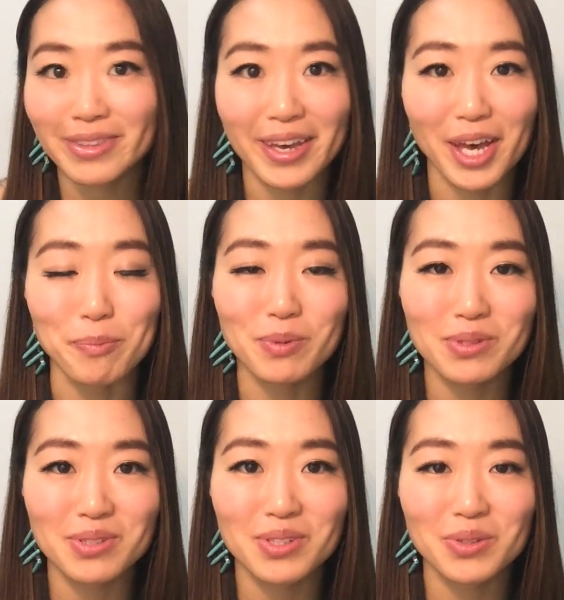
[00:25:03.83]
that
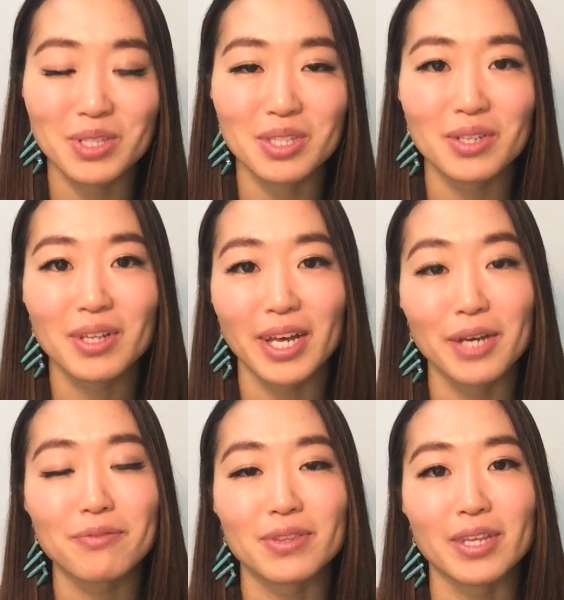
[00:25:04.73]
happened to you in your
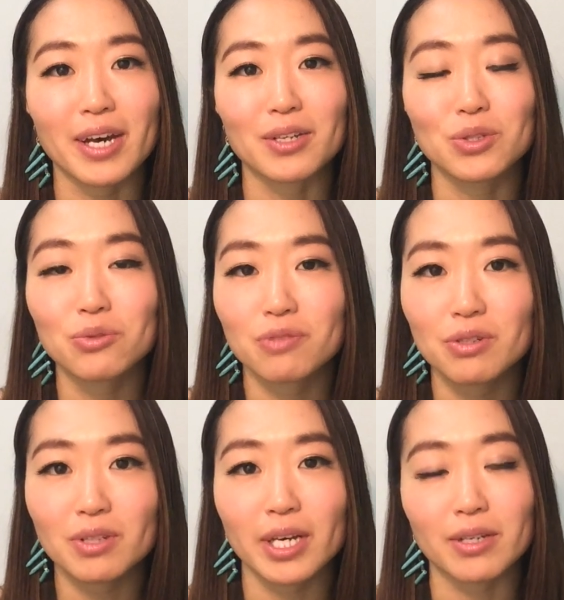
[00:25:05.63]
life that you
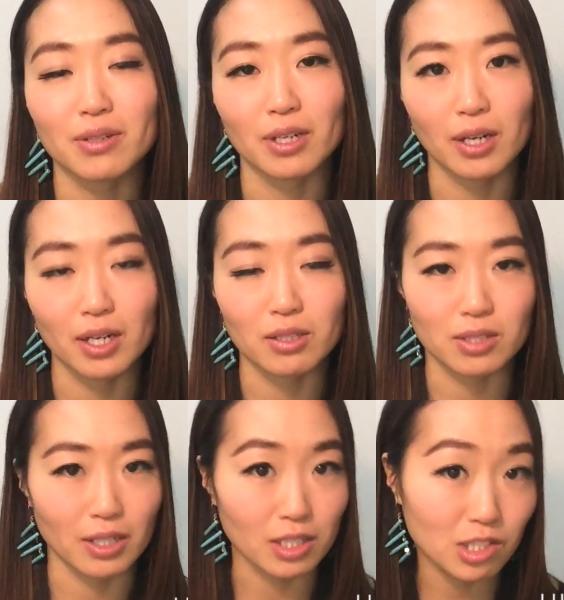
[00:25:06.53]
feel like
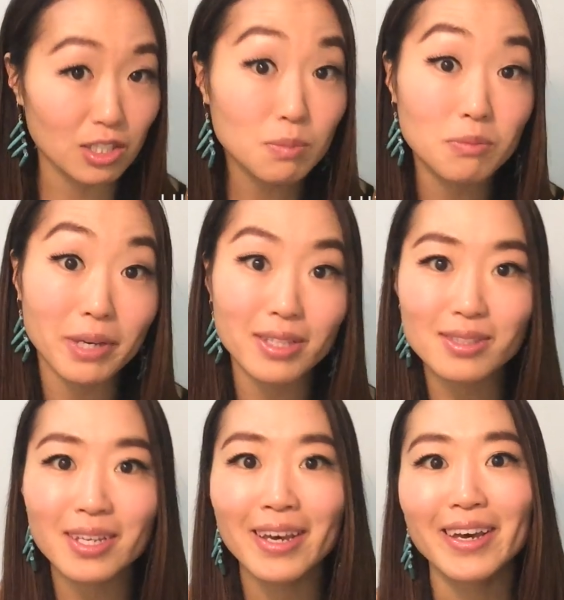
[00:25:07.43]
it's an achievement,